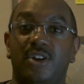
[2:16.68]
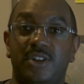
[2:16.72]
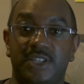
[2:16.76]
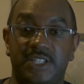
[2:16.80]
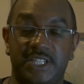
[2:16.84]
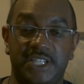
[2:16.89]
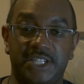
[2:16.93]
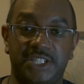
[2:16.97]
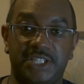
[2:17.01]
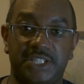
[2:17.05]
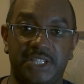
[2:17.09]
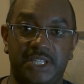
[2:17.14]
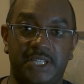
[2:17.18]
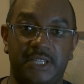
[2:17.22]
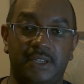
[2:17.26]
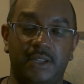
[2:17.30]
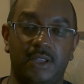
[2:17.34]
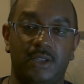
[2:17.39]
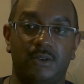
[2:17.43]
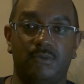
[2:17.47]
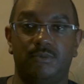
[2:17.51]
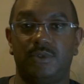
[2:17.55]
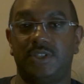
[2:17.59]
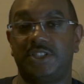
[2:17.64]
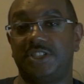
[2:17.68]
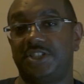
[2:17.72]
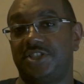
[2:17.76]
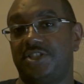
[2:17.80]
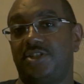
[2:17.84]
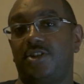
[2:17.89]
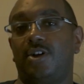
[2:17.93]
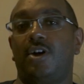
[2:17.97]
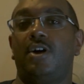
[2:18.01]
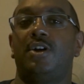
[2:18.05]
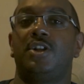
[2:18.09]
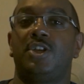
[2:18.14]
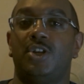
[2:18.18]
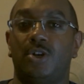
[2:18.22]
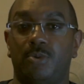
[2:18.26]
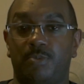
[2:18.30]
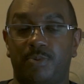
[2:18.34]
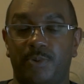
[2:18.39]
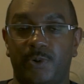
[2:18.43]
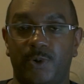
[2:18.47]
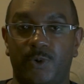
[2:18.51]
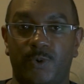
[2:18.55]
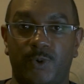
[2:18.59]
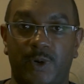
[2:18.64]
Audition, which is an audio
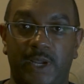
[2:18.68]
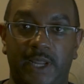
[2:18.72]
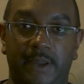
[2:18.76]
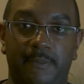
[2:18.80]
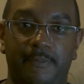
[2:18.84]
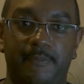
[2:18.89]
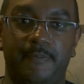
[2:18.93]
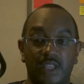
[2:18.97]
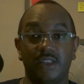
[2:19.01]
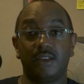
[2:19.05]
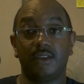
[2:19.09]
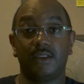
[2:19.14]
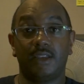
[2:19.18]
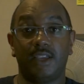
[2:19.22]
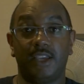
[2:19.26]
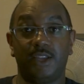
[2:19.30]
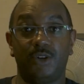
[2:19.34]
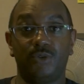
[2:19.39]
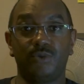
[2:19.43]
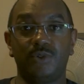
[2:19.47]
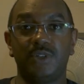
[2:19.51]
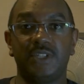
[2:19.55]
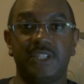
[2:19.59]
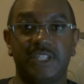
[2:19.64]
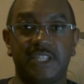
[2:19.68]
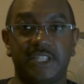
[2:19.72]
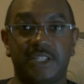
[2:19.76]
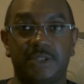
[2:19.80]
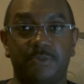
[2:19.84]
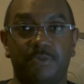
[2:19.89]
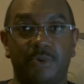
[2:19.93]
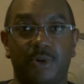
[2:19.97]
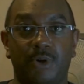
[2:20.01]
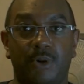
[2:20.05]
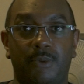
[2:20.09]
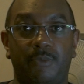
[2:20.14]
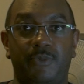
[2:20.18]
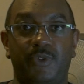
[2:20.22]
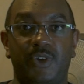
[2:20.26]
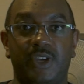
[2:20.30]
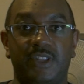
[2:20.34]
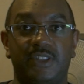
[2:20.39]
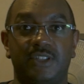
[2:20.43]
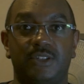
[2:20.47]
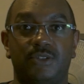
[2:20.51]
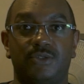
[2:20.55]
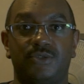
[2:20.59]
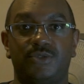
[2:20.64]
program. In order to get the program, you
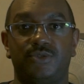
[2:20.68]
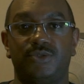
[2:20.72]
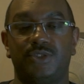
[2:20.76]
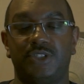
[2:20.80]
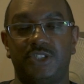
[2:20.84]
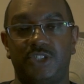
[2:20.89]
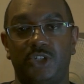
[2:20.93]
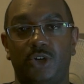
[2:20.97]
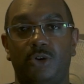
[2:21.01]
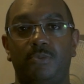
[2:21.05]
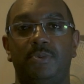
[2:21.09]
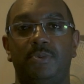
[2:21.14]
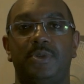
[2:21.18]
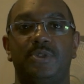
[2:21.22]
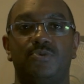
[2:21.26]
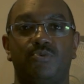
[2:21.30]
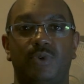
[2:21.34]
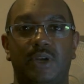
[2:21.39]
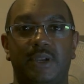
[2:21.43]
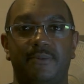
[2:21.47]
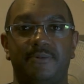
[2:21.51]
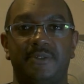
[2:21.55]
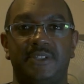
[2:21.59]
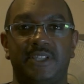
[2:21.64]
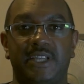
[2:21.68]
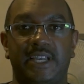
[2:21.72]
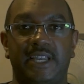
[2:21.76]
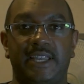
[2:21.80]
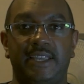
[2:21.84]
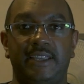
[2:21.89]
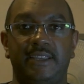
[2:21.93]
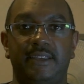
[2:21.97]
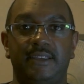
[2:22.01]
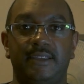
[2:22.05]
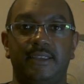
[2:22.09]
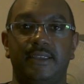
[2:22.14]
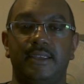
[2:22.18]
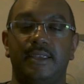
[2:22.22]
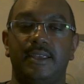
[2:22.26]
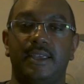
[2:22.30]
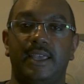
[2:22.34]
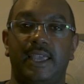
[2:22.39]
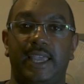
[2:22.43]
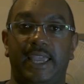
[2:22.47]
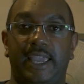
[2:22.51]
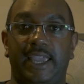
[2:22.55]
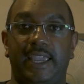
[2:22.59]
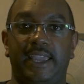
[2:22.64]
have to go to Adobe's website,
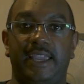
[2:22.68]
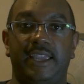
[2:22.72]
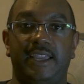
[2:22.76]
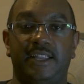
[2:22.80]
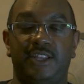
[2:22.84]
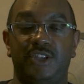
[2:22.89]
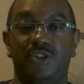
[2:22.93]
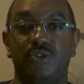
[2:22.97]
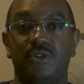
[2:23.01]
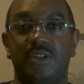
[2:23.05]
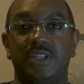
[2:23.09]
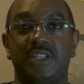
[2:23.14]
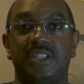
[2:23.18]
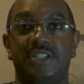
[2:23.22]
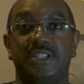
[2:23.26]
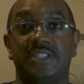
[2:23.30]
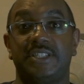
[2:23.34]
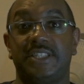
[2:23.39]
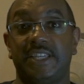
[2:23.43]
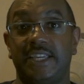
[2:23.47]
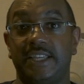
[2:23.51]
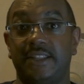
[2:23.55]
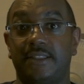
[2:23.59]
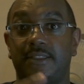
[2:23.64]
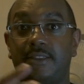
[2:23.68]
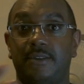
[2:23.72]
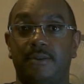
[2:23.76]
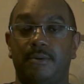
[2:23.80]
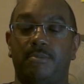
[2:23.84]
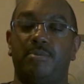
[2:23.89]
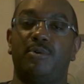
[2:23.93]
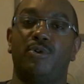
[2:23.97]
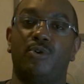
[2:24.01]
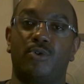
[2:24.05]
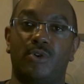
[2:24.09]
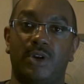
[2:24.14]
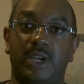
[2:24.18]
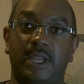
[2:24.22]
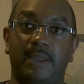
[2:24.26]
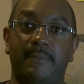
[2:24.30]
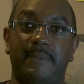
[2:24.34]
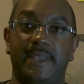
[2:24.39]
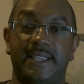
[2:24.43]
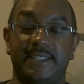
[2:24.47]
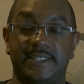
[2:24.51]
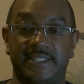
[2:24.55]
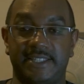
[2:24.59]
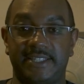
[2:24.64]
and you can just get the program
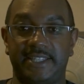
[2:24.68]
as a